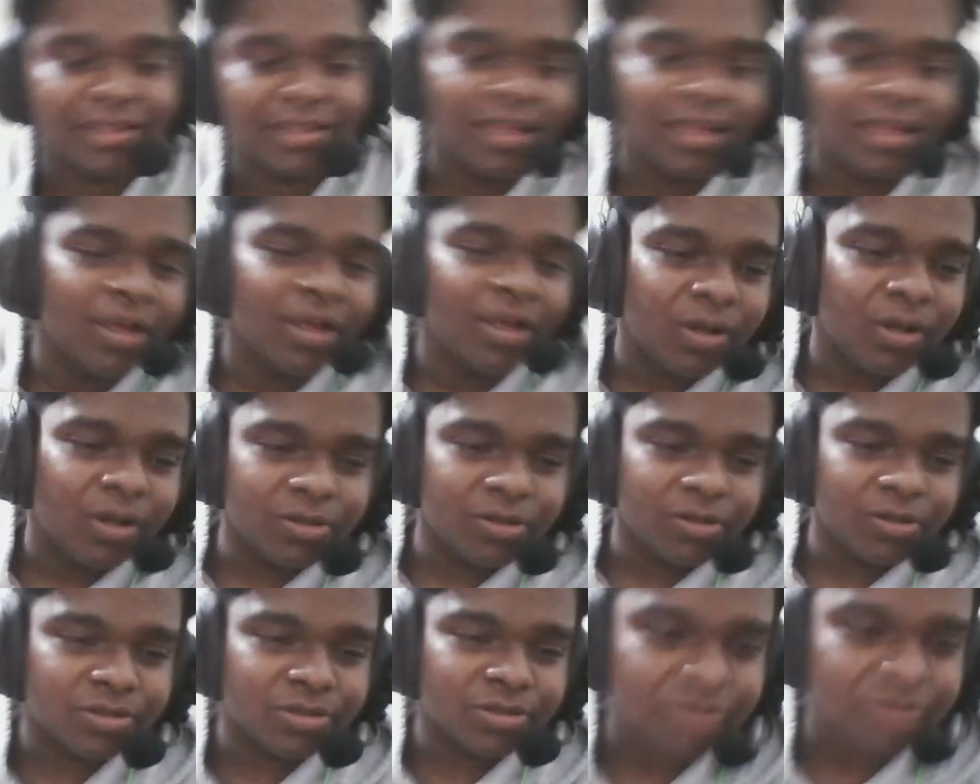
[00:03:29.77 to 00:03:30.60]
Also,
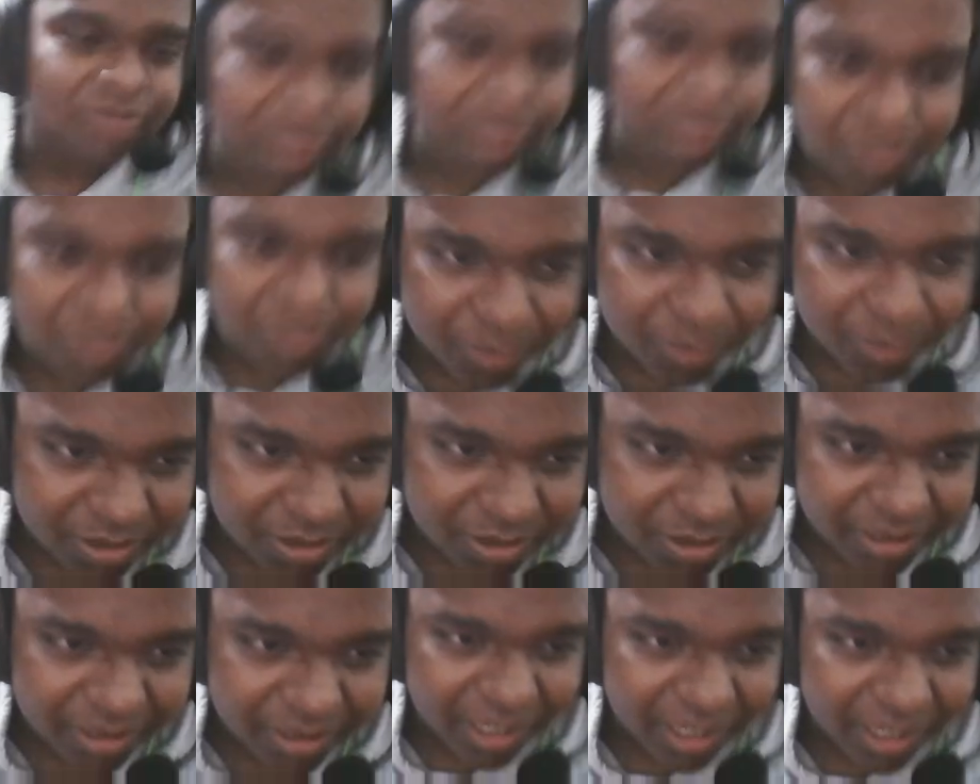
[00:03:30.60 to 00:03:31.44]
this one, the
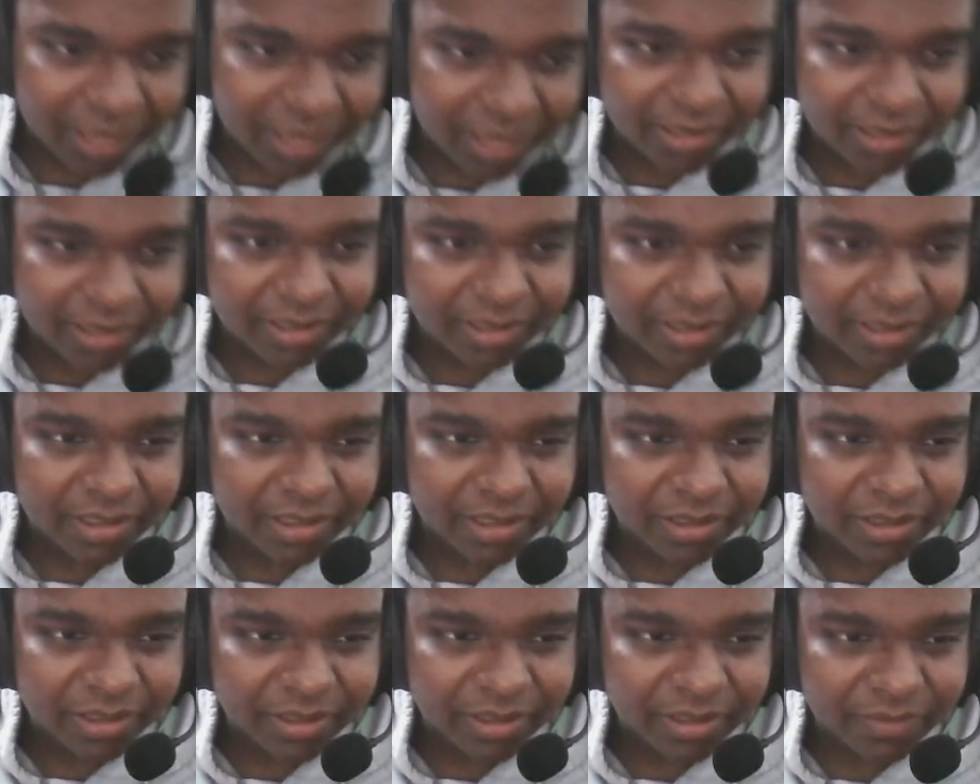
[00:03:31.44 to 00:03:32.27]
RNA
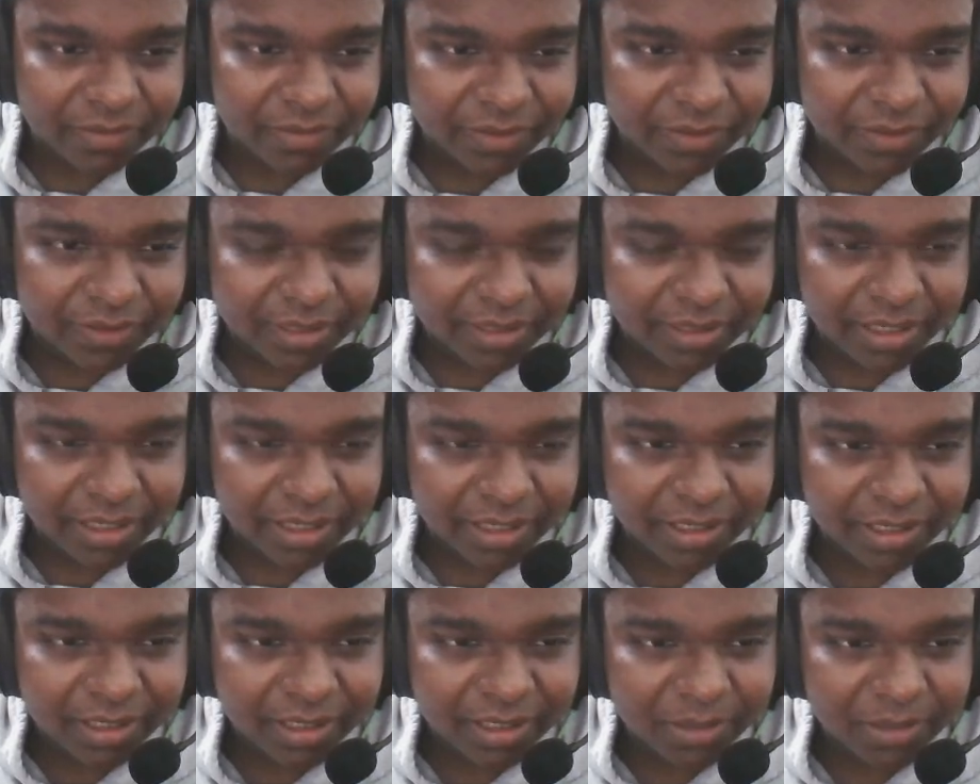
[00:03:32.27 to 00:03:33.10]
interface I
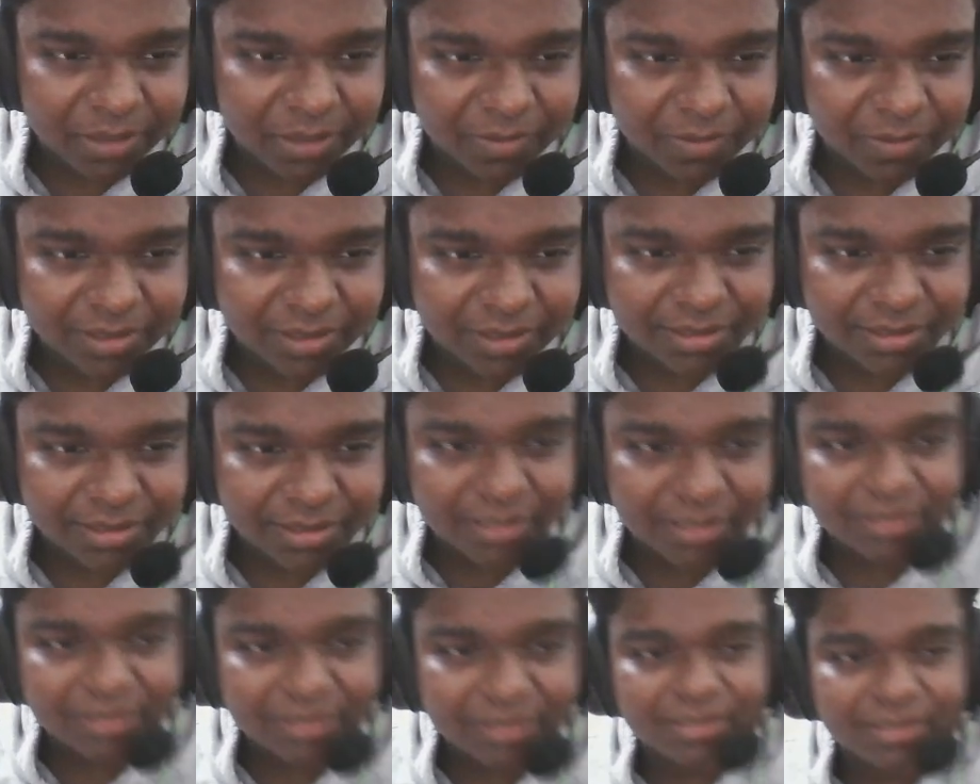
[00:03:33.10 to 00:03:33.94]
equals
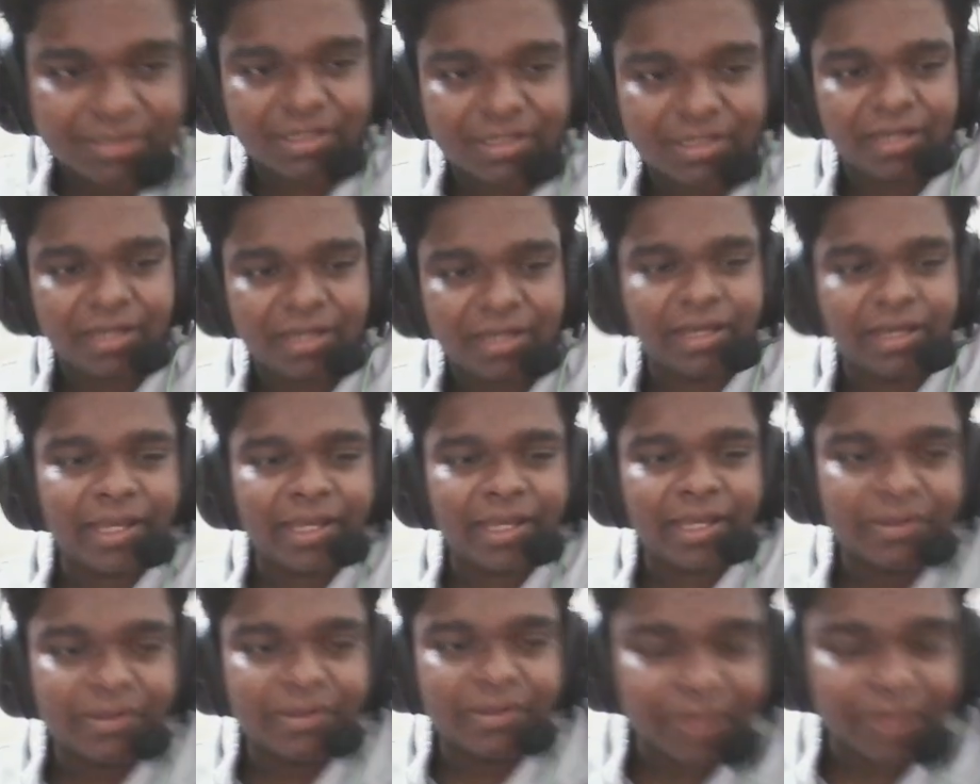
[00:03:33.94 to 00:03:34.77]
this. I have
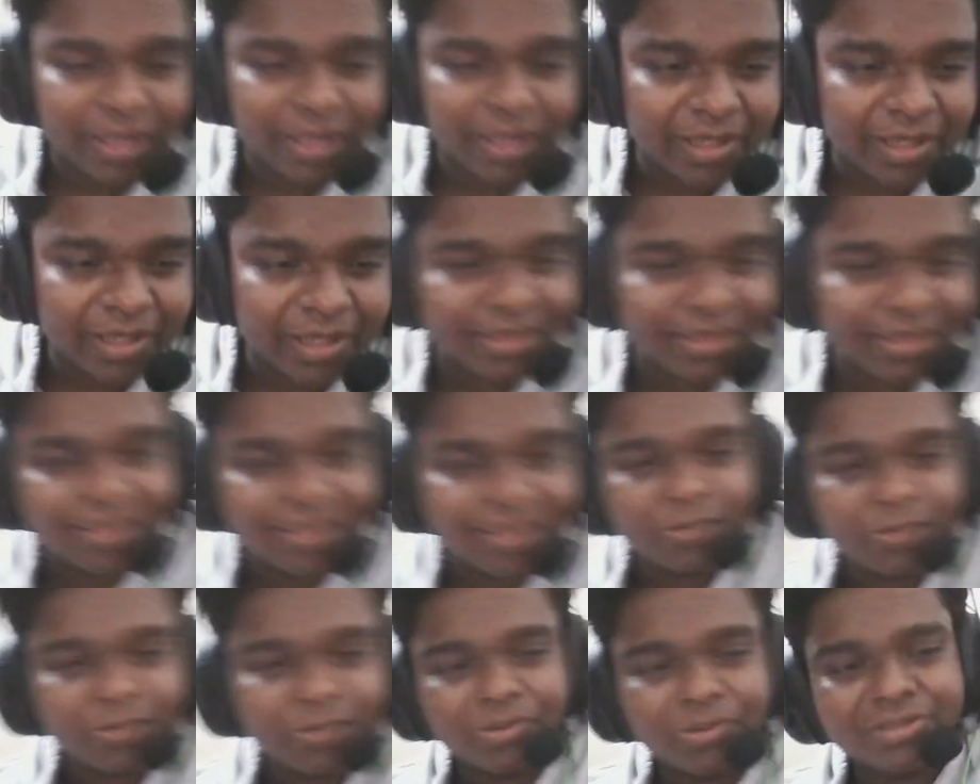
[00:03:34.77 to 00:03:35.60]
the thing
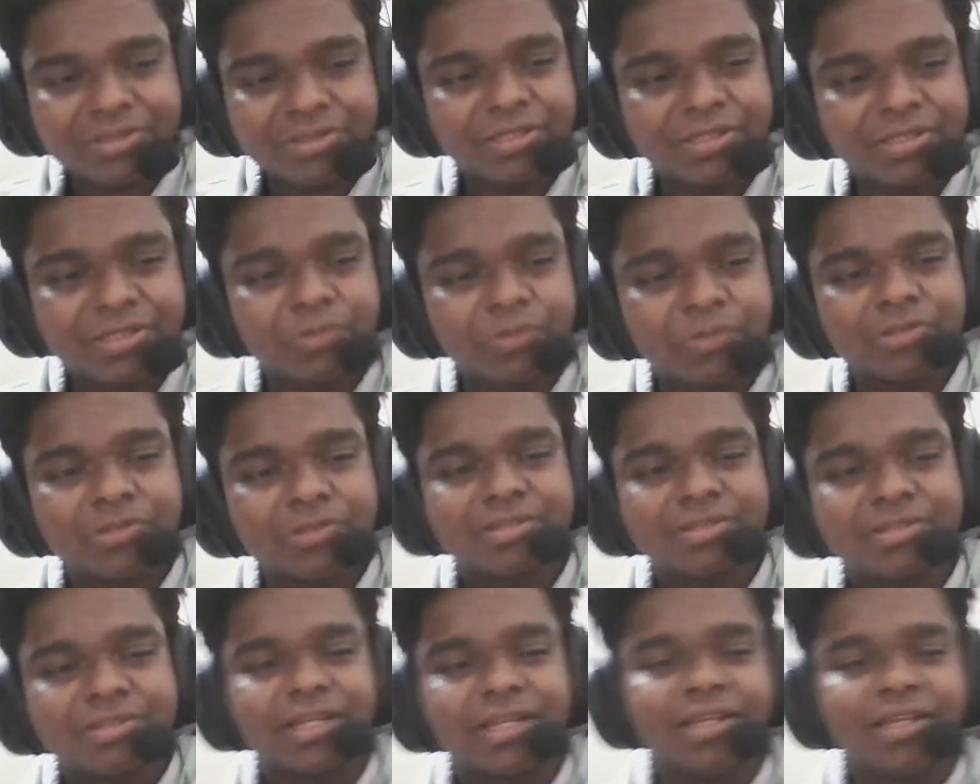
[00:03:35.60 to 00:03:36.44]
was it was
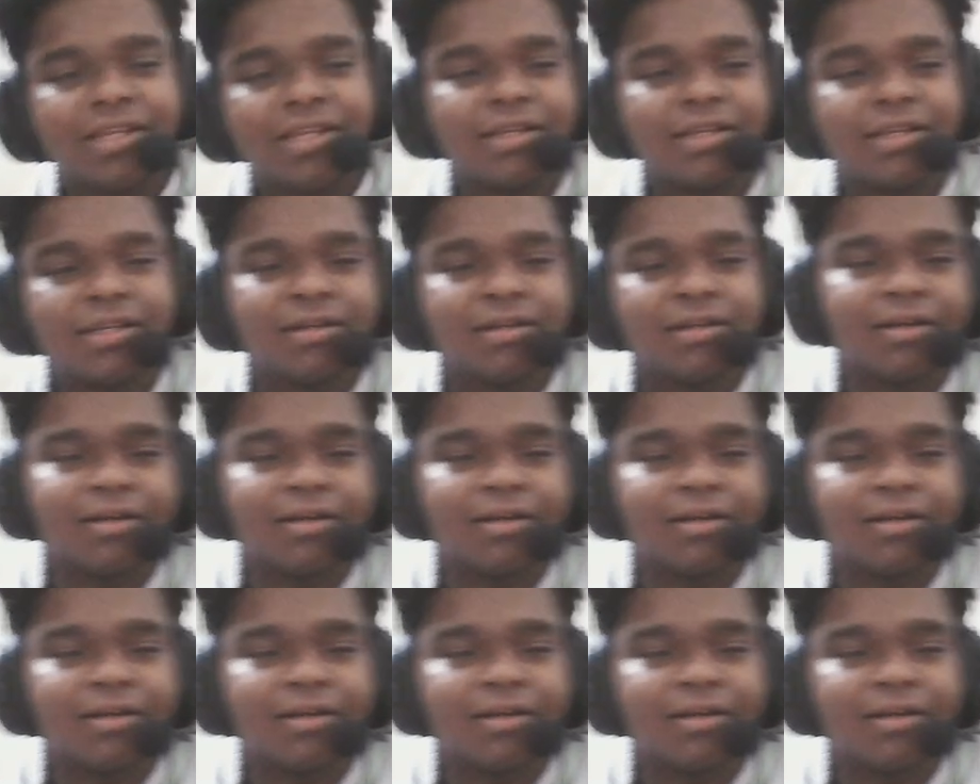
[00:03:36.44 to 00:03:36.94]
kinda